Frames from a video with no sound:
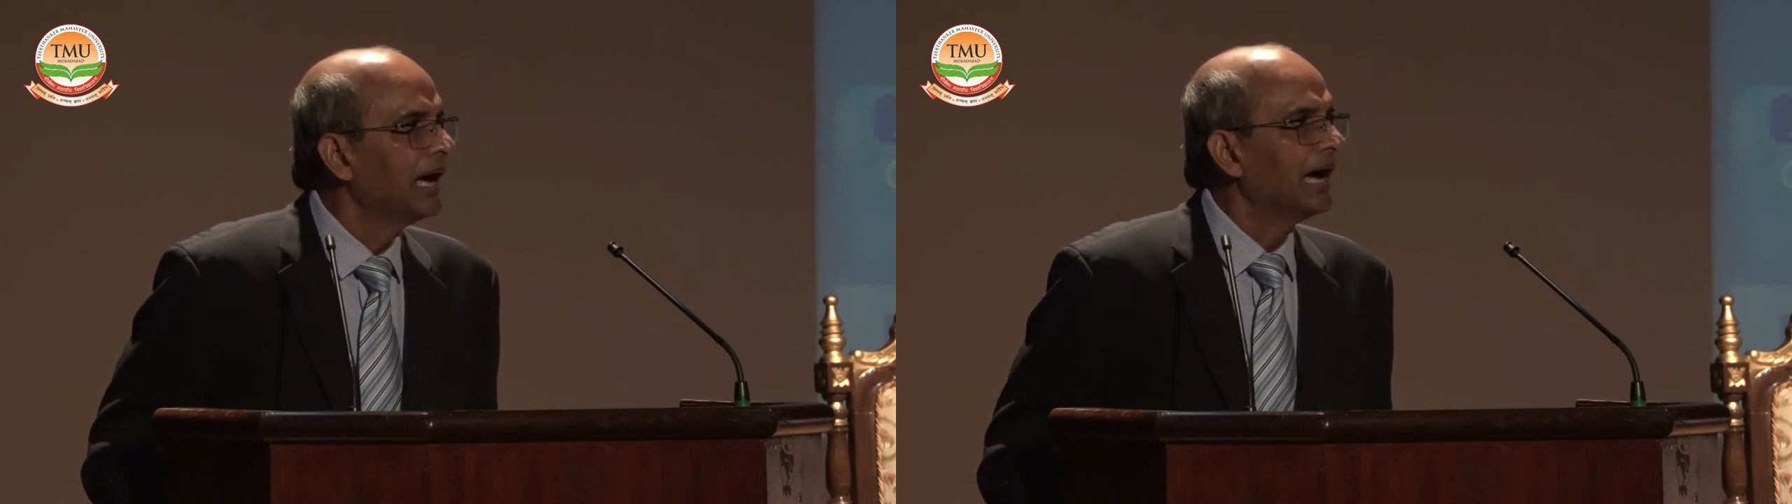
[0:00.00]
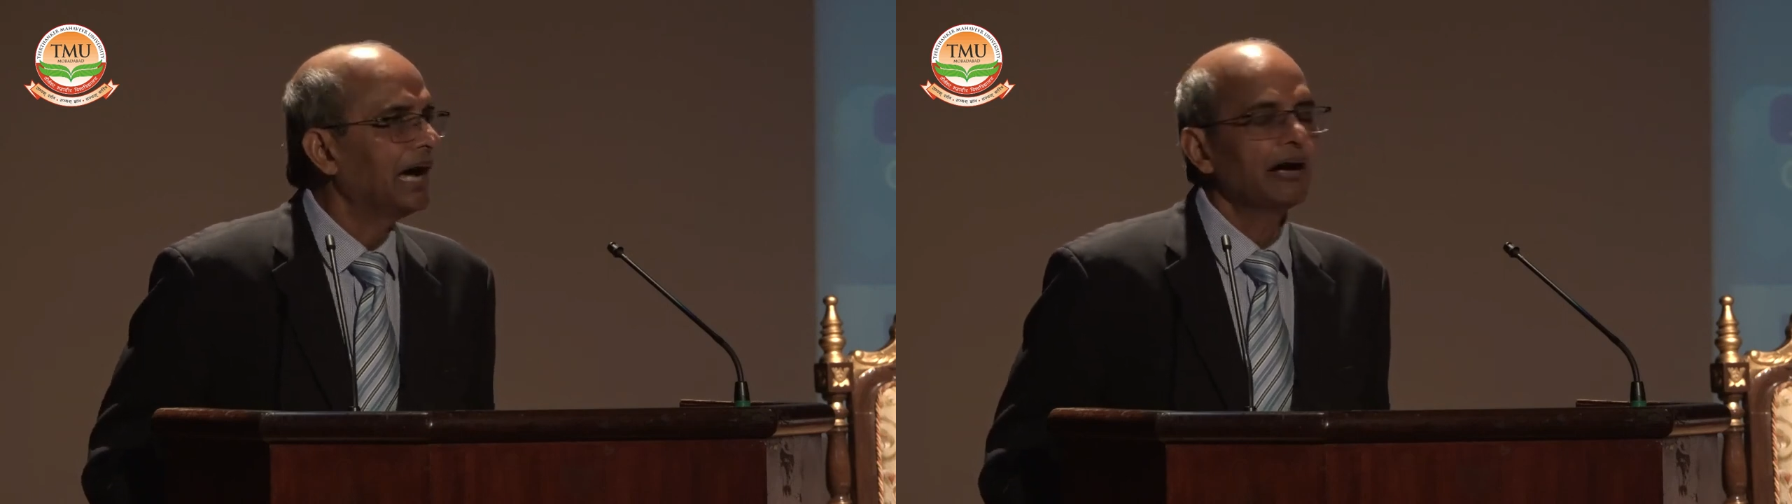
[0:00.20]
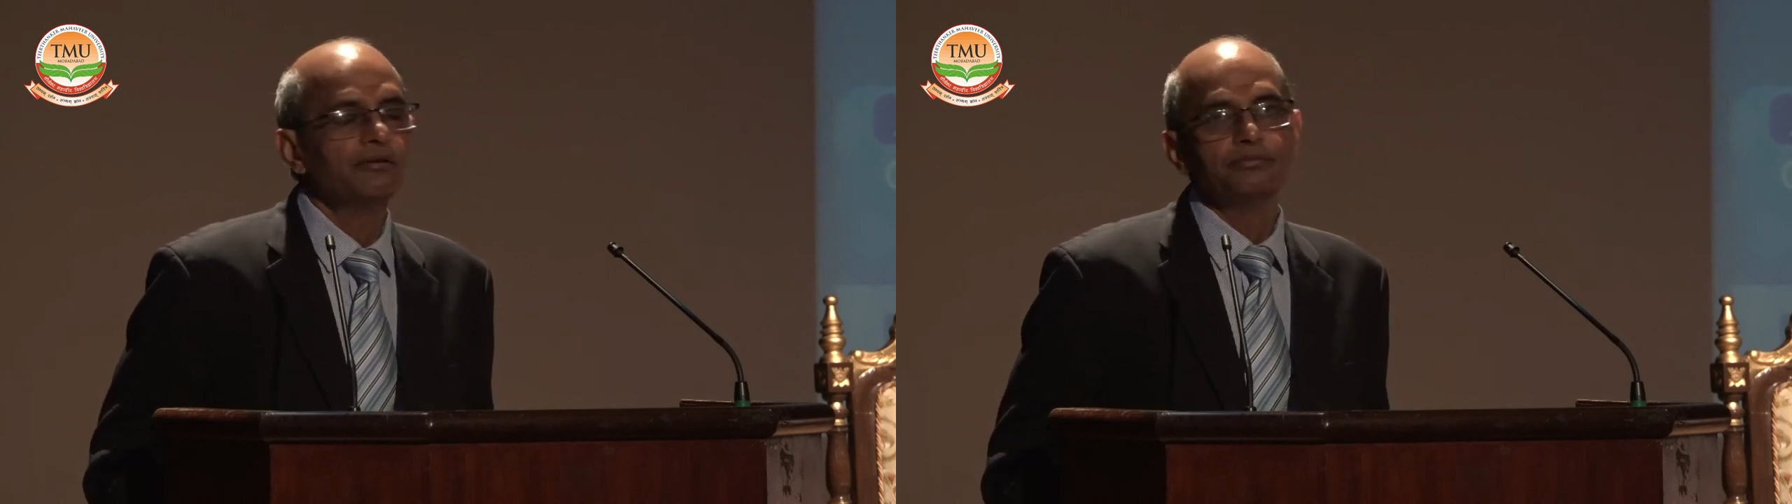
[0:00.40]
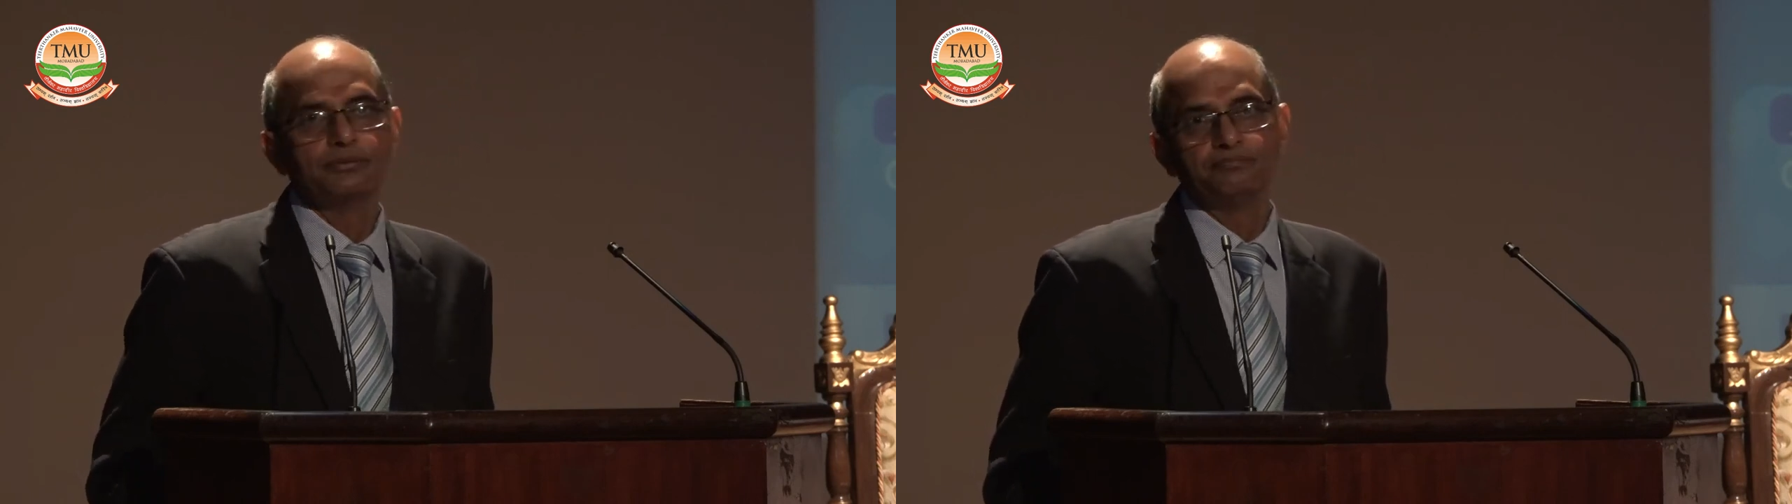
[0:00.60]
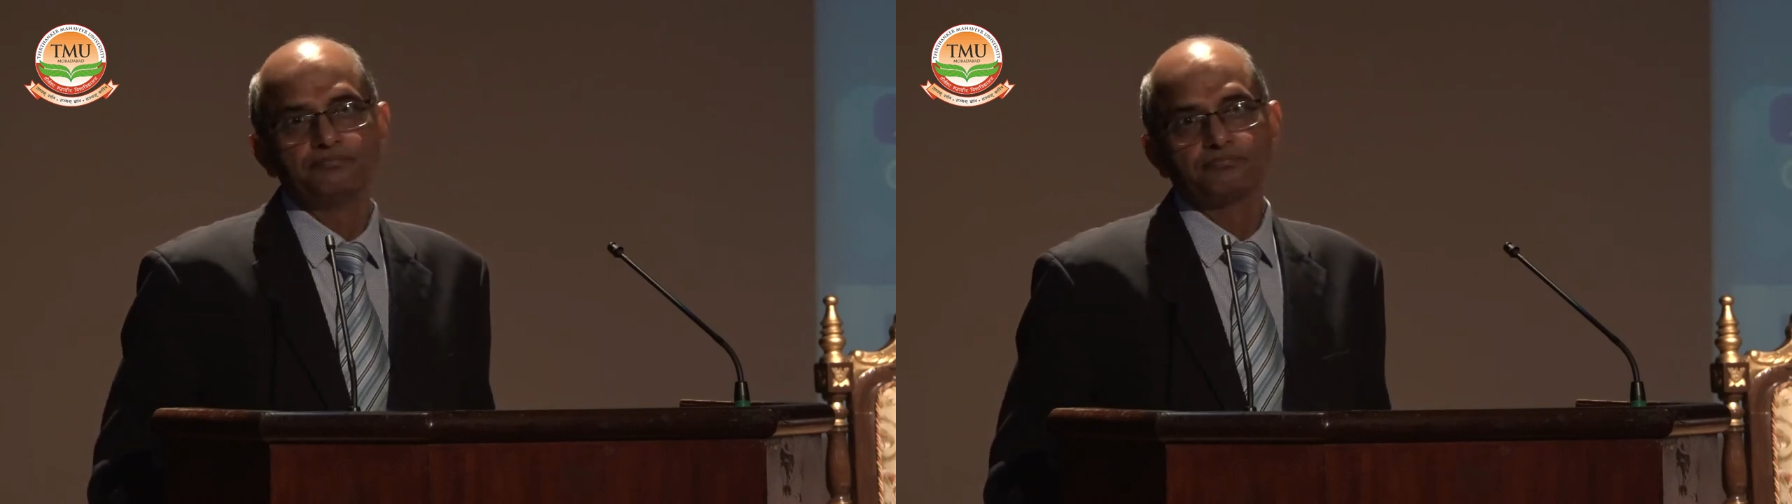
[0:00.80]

have